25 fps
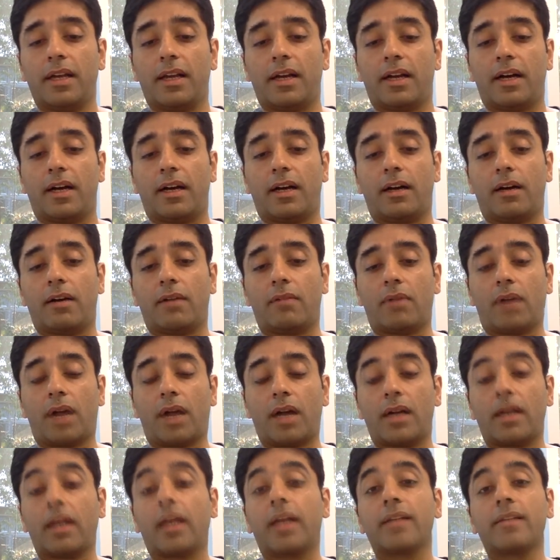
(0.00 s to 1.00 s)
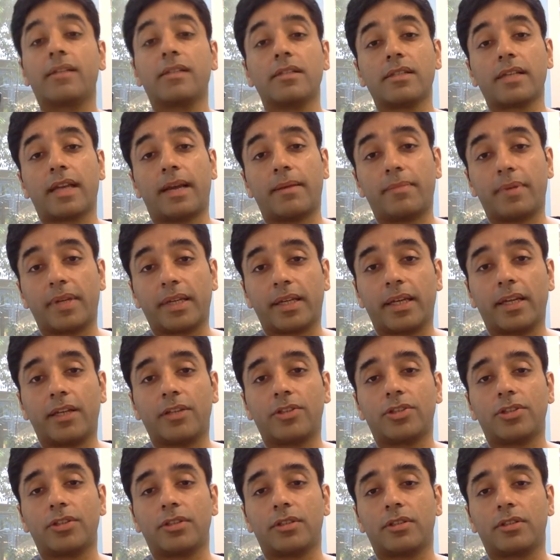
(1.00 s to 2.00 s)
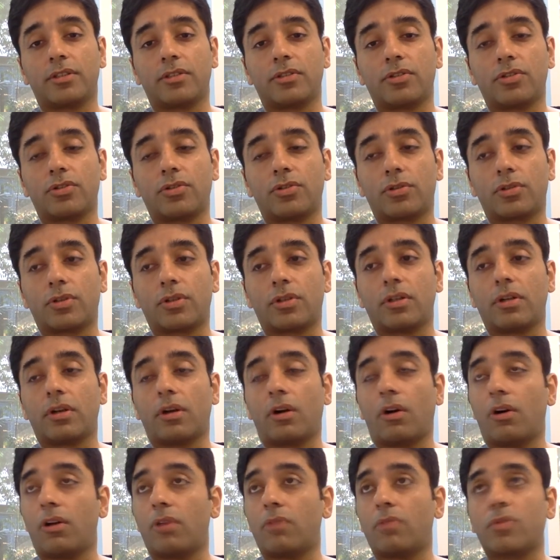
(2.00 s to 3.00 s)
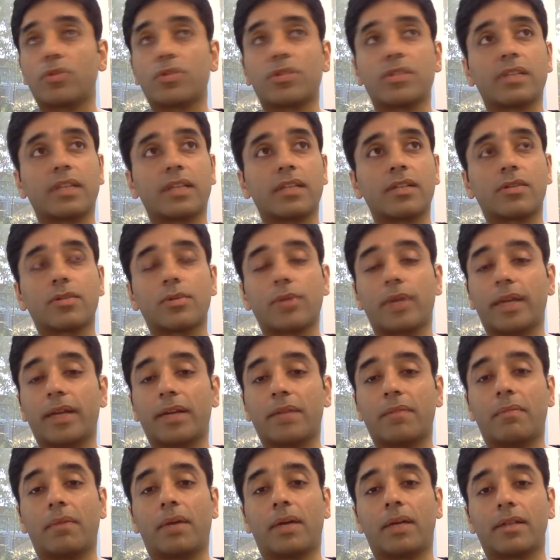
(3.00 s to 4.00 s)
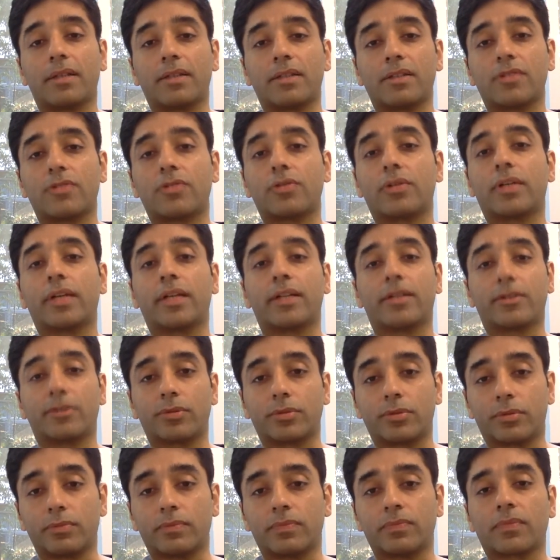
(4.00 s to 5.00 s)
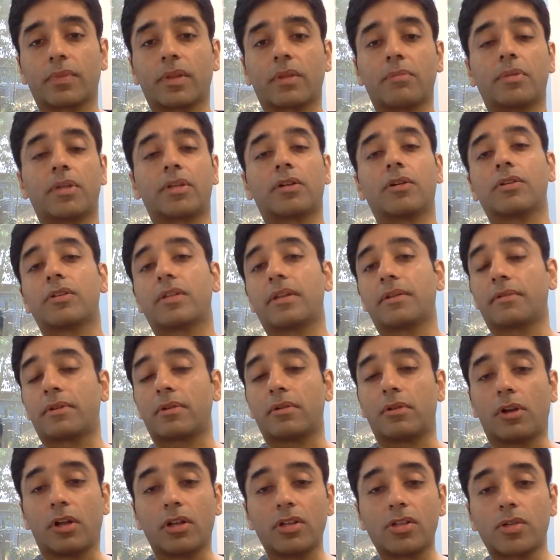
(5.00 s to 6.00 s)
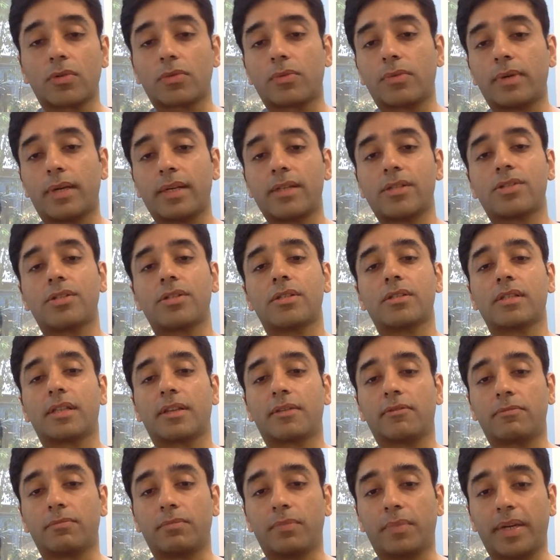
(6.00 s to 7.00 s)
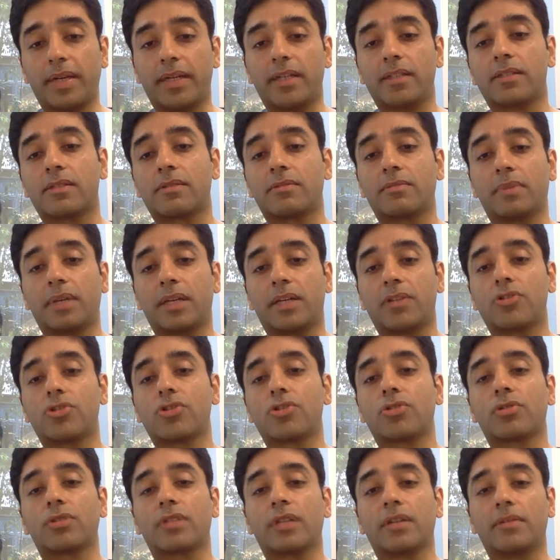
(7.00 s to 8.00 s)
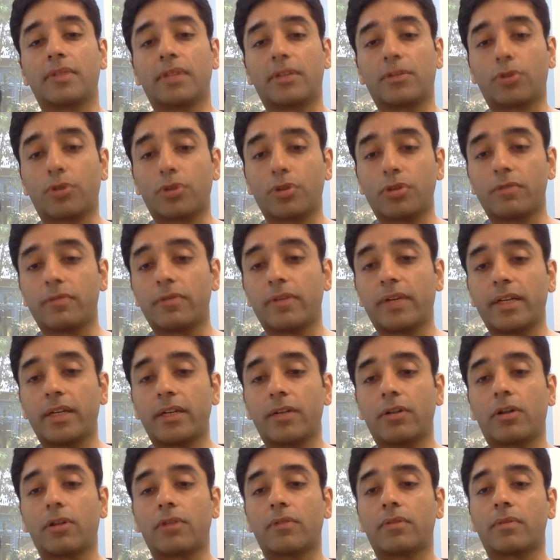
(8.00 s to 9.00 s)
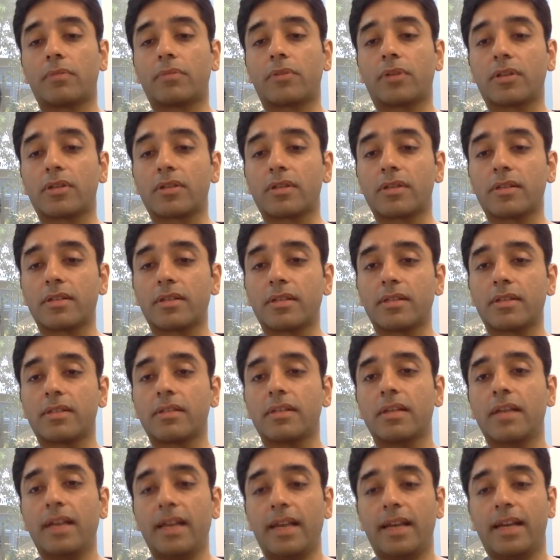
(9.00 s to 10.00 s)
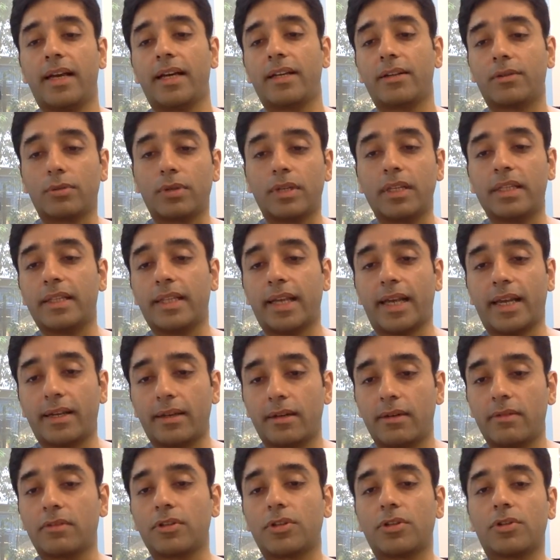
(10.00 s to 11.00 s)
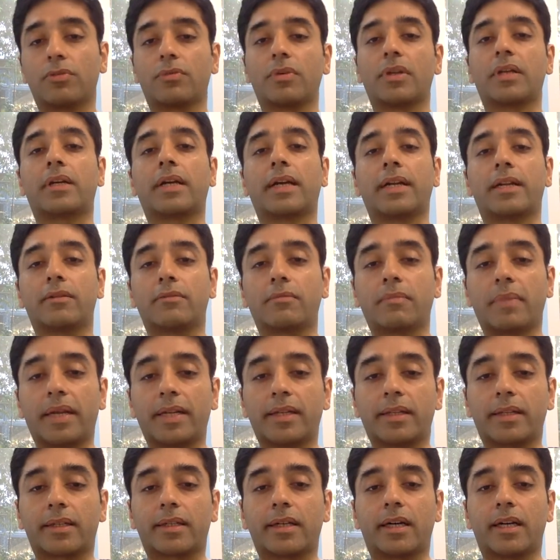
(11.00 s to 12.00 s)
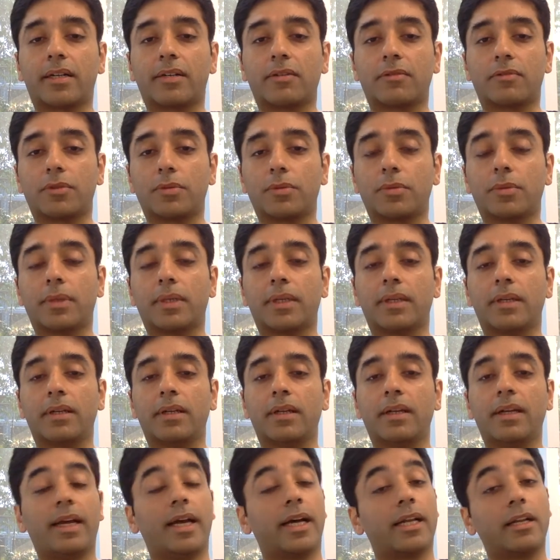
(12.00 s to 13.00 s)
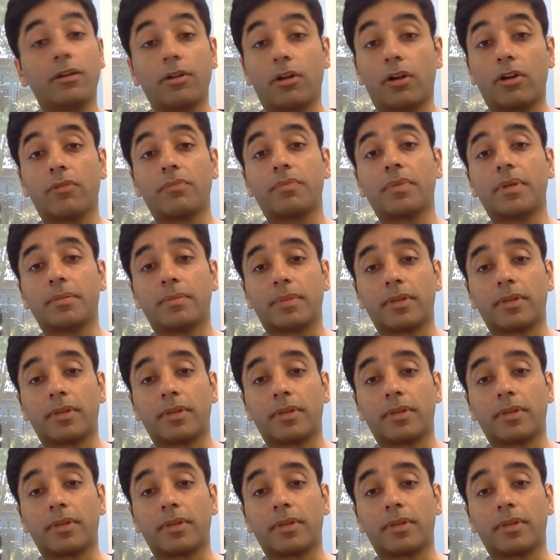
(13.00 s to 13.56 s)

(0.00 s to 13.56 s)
our license application took almost 6 to 8 months to get through because there were lots of questions. They've made us make sure that we codified a lot of our processes, and only then we kind of made the cut, if you will. And a lot of